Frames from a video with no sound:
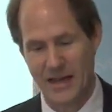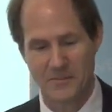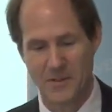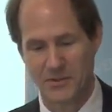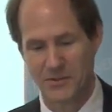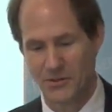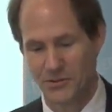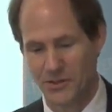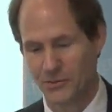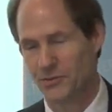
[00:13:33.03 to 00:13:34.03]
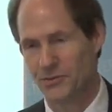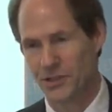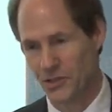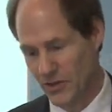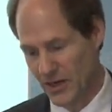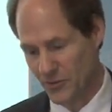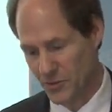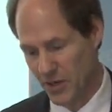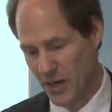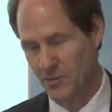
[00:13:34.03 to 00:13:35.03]
People don't deal great
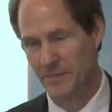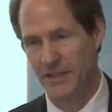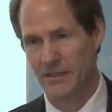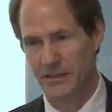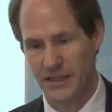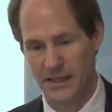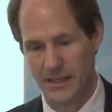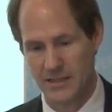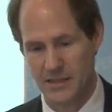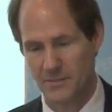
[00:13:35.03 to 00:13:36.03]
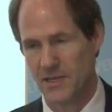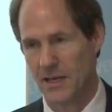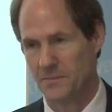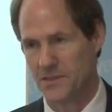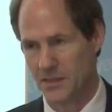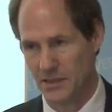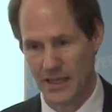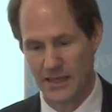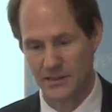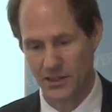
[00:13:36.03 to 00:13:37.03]
with probability and sometimes
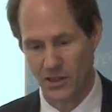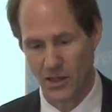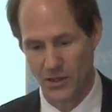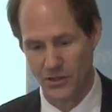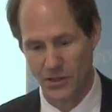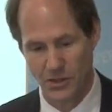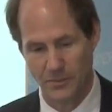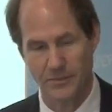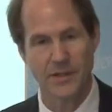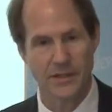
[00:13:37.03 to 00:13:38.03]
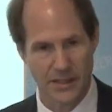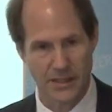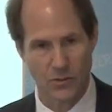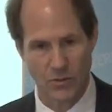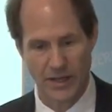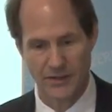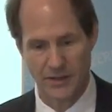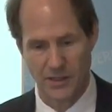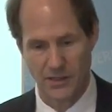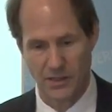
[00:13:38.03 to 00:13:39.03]
neglect the long term in a way
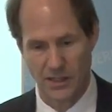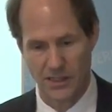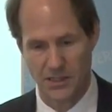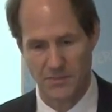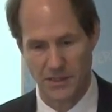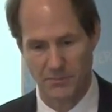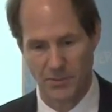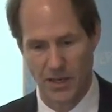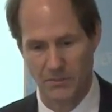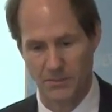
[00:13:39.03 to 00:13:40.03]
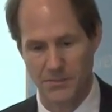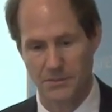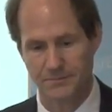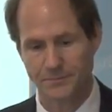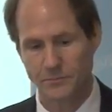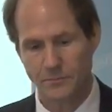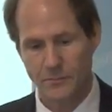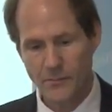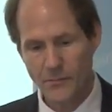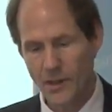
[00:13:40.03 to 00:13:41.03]
that can cause big problems.
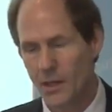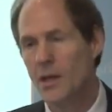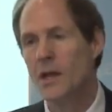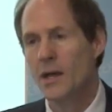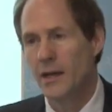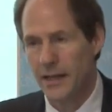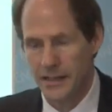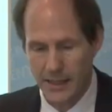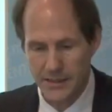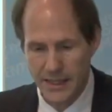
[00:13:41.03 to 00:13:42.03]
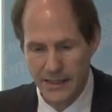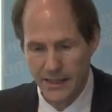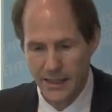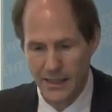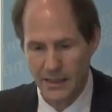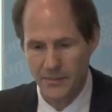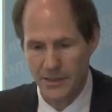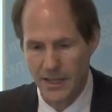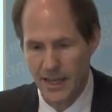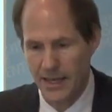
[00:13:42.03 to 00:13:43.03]
Danny
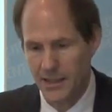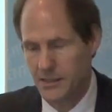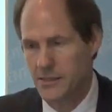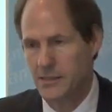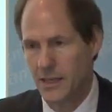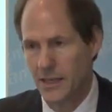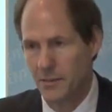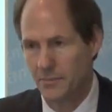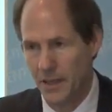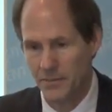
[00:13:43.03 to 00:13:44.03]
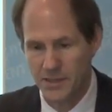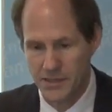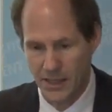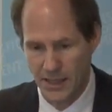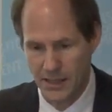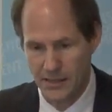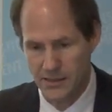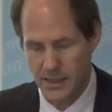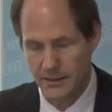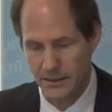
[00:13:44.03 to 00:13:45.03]
Kahneman has
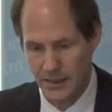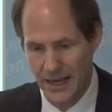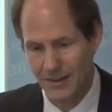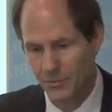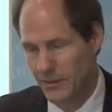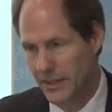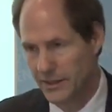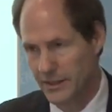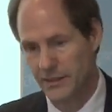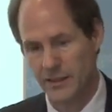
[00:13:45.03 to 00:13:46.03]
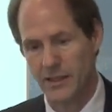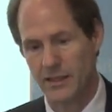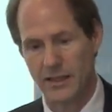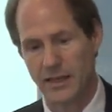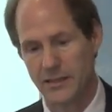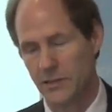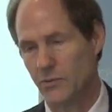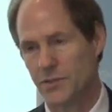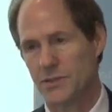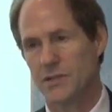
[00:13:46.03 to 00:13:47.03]
publicized and elaborated an idea
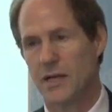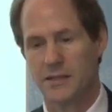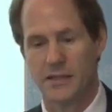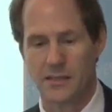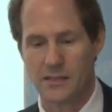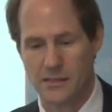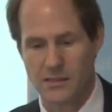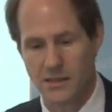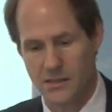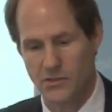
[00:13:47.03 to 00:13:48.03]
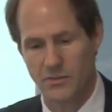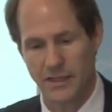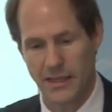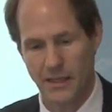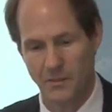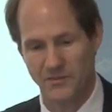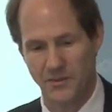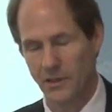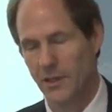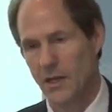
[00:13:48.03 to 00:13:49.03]
which I think is extremely
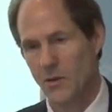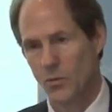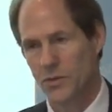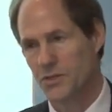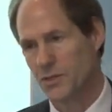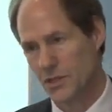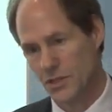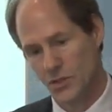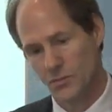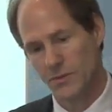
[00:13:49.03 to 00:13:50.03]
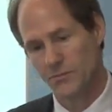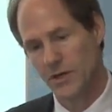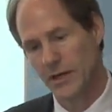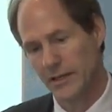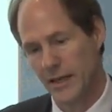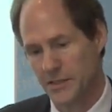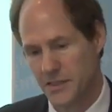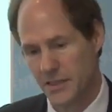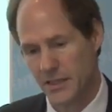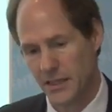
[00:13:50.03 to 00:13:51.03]
helpful, which is that the human brain has
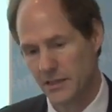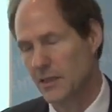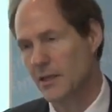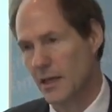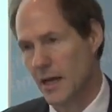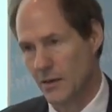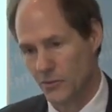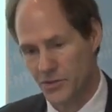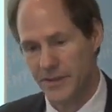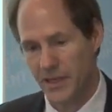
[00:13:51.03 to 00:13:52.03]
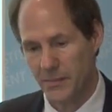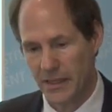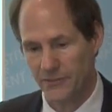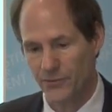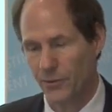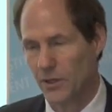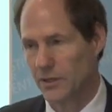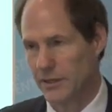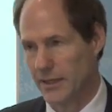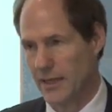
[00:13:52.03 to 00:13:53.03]
in it, we're speaking
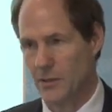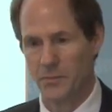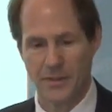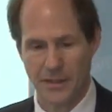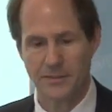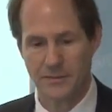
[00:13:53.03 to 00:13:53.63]
metaphorically now, but